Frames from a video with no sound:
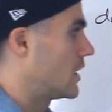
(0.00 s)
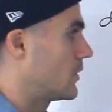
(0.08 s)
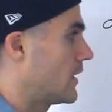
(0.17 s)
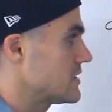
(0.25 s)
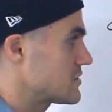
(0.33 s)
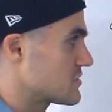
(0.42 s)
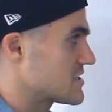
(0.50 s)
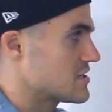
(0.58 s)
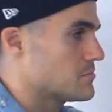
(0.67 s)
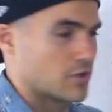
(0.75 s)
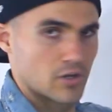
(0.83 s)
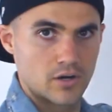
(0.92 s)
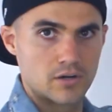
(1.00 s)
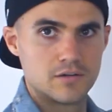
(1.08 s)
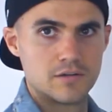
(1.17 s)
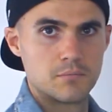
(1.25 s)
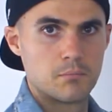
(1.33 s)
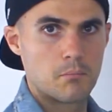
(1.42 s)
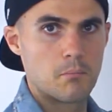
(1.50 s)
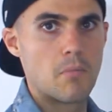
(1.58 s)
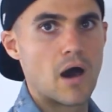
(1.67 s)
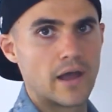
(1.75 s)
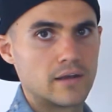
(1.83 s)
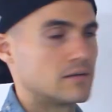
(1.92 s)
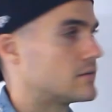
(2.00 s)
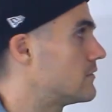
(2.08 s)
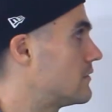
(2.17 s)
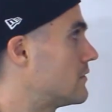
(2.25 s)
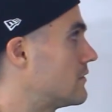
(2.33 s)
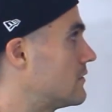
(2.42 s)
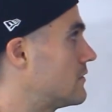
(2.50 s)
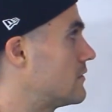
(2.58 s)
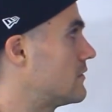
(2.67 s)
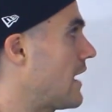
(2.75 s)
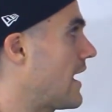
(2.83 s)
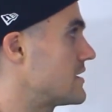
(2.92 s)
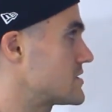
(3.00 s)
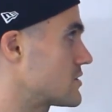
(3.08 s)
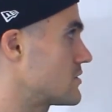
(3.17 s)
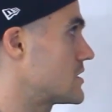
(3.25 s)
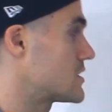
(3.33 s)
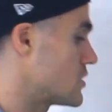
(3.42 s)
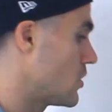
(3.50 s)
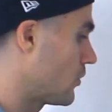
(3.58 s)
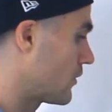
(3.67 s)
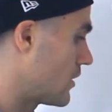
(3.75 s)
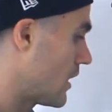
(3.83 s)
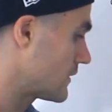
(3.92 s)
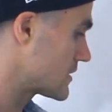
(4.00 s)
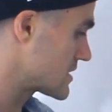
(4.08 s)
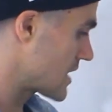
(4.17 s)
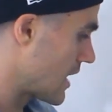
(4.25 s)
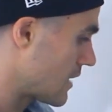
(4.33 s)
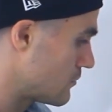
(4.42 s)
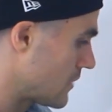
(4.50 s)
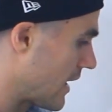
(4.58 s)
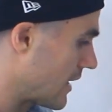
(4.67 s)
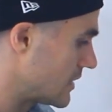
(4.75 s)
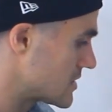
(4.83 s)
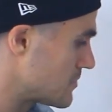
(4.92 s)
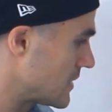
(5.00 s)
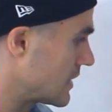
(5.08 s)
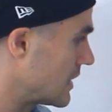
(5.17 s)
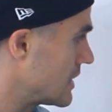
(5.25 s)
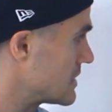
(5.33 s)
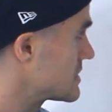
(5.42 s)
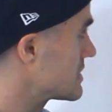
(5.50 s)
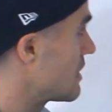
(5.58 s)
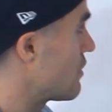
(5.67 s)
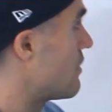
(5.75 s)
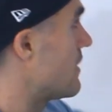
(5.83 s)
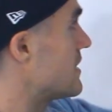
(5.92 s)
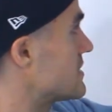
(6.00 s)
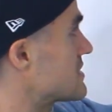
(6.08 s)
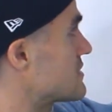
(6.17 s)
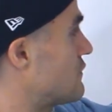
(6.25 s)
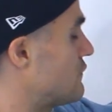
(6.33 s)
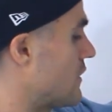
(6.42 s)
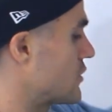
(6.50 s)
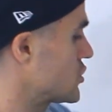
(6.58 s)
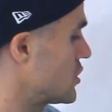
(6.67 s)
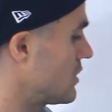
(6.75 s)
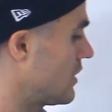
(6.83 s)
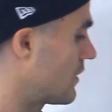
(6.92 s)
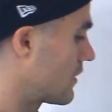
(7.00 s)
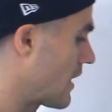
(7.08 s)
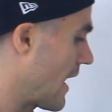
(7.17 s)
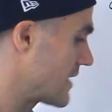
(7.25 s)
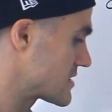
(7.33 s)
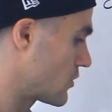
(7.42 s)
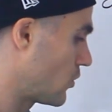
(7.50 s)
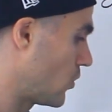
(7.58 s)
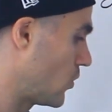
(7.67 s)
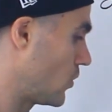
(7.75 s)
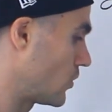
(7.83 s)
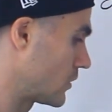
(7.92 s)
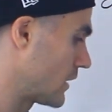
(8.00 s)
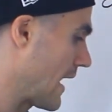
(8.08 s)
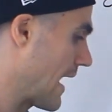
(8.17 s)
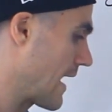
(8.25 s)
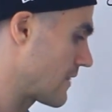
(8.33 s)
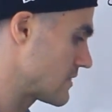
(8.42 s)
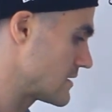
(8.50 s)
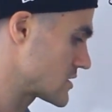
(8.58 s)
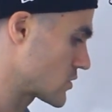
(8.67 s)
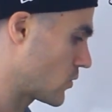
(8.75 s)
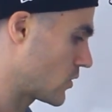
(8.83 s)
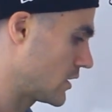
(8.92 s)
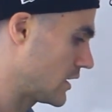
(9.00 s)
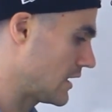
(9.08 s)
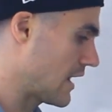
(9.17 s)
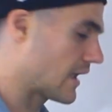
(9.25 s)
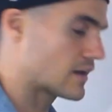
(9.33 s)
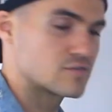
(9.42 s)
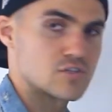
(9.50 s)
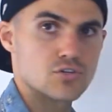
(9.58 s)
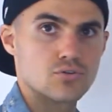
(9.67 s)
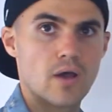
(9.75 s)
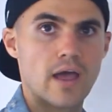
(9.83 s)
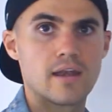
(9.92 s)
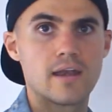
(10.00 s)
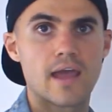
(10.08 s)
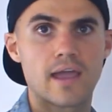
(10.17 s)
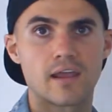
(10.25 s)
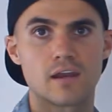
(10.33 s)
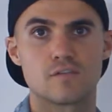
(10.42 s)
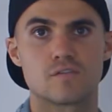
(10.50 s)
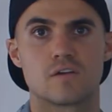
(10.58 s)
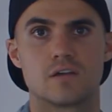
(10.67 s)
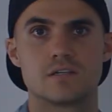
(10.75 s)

All right, so similar, but answer is no, they're not the same, and it's because this function here has a hole at this coordinate, negative 2 and negative